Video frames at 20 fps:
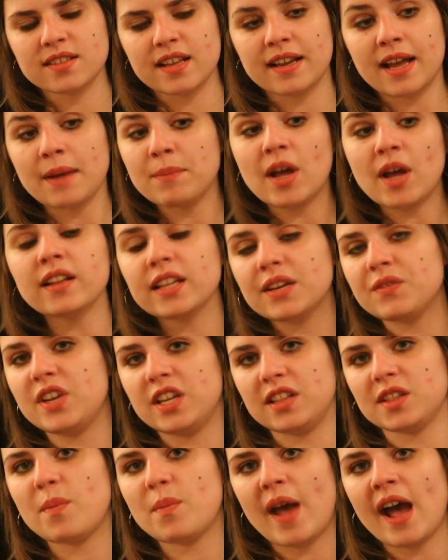Like I'm not living
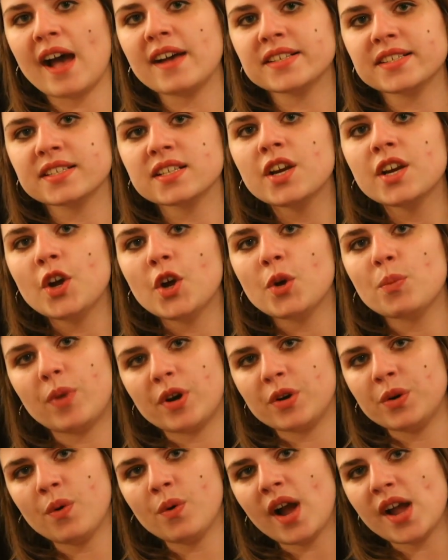in the past,
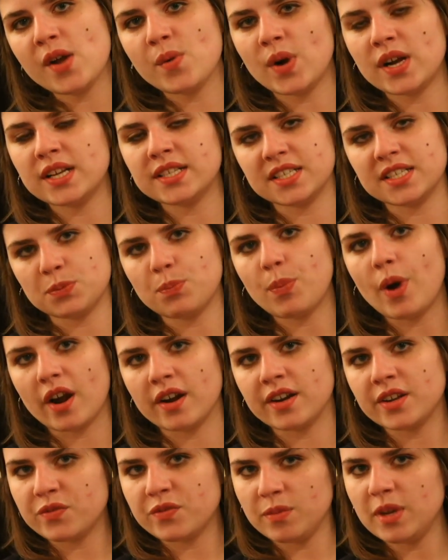but who I was is
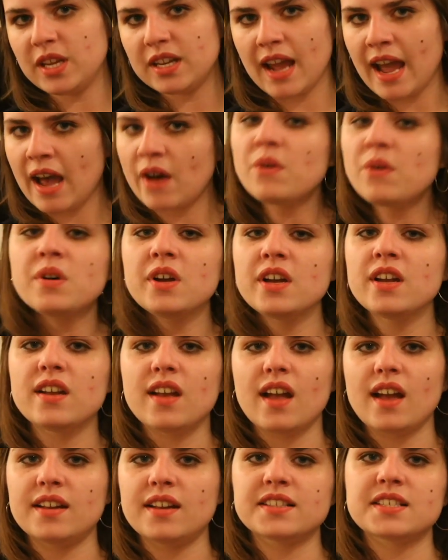part of me now,
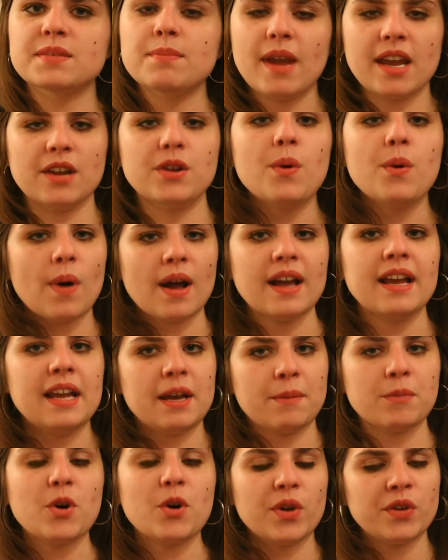and it's made who I
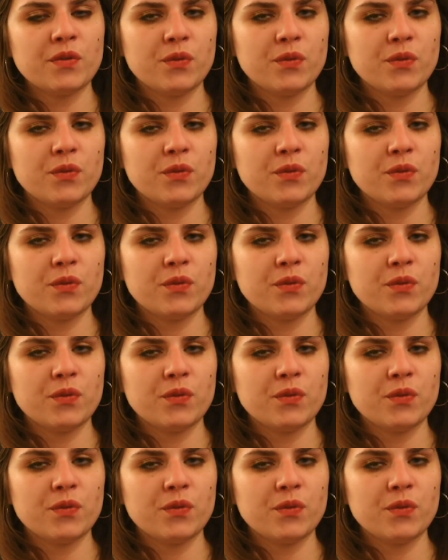am going